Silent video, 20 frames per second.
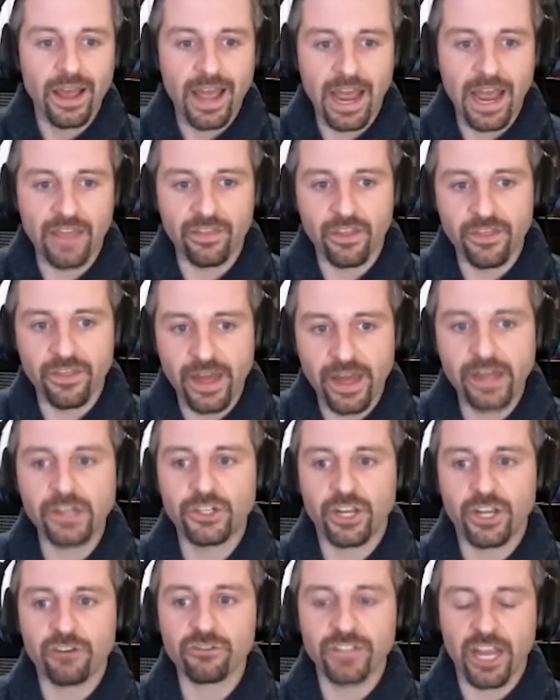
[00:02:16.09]
And the then
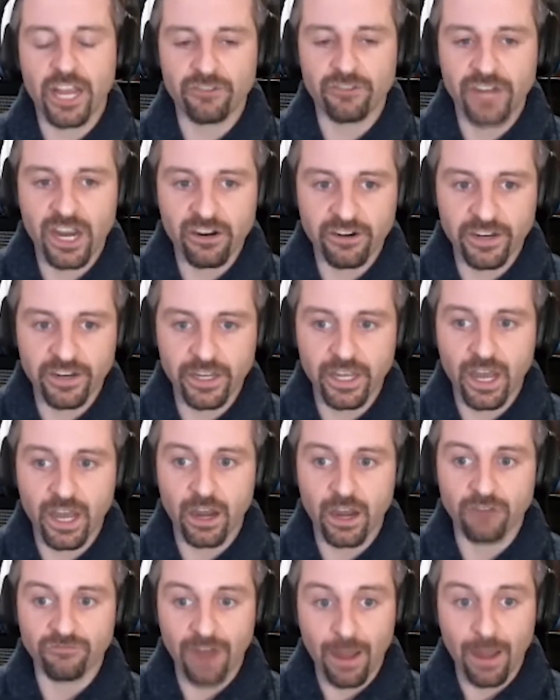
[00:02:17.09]
General Secretary,
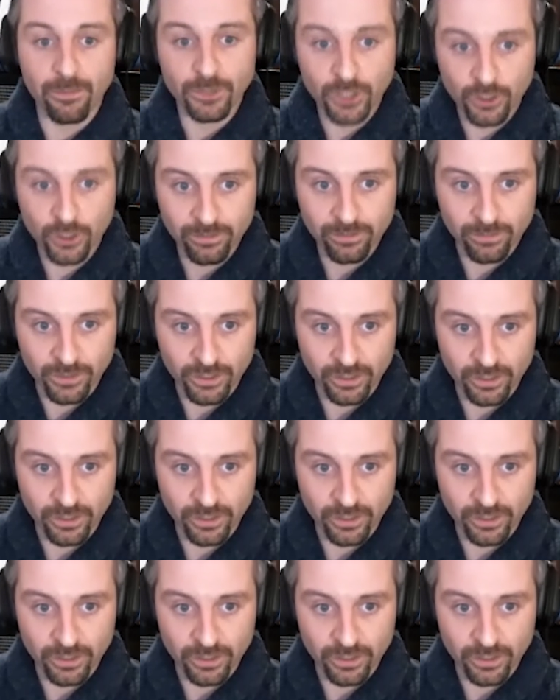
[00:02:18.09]
Rob Sternberg,